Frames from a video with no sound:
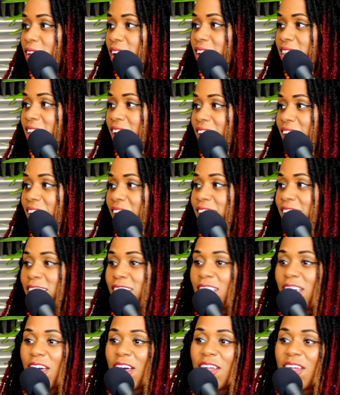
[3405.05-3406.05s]
like that. You
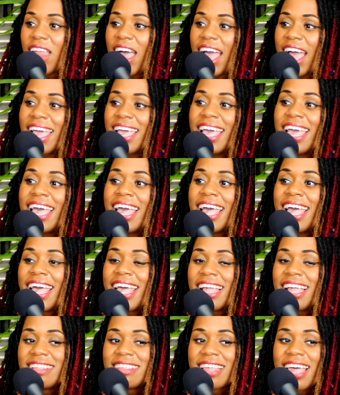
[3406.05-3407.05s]
know, like,
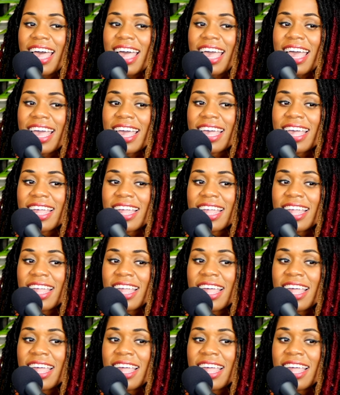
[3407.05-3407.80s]
it's like,